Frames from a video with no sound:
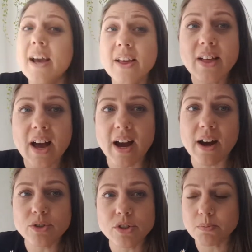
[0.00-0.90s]
in the
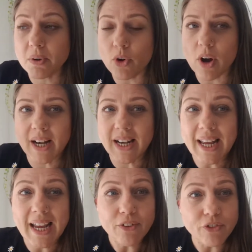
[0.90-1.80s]
house before I
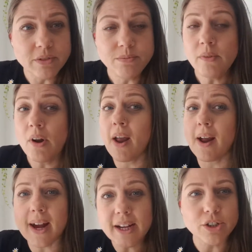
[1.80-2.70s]
leave.
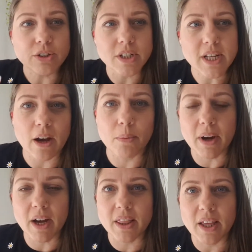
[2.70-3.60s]
As you could tell
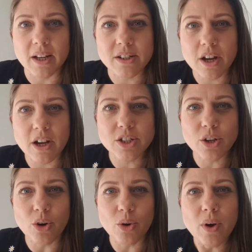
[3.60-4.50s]
by the
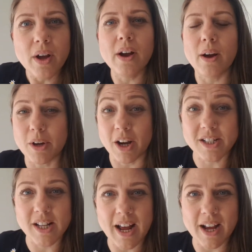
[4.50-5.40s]
title, I'm going
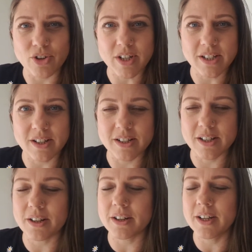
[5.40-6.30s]
to the
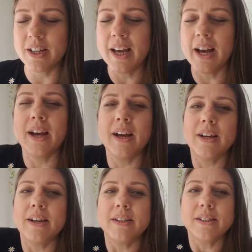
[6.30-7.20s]
hairdressers.
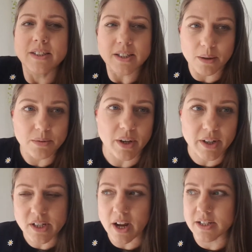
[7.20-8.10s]
Yes, I'm so
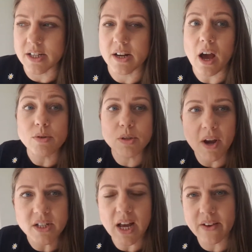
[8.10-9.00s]
excited. I was
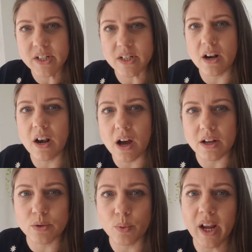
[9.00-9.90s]
supposed to have it done
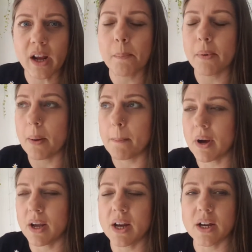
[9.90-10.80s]
last week, but
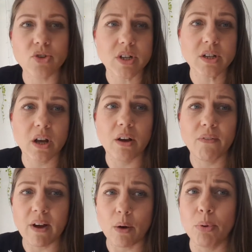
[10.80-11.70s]
my hairdresser
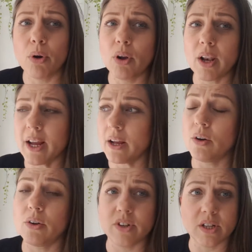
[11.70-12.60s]
fell poorly
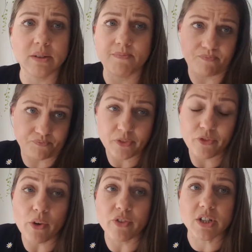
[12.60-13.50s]
and
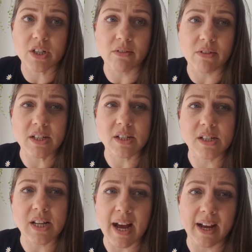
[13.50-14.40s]
for obviously
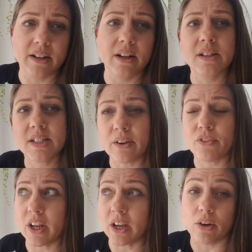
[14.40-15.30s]
reasons and
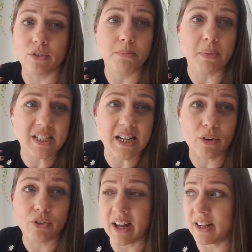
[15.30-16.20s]
safety of
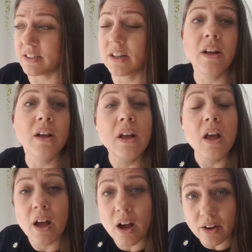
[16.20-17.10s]
myself and
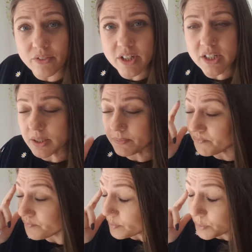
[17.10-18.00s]
others.
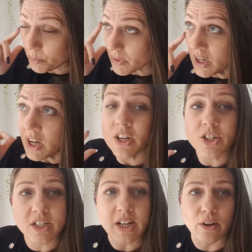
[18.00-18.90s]

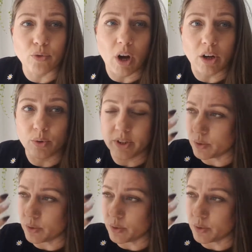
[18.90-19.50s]
She stayed off work all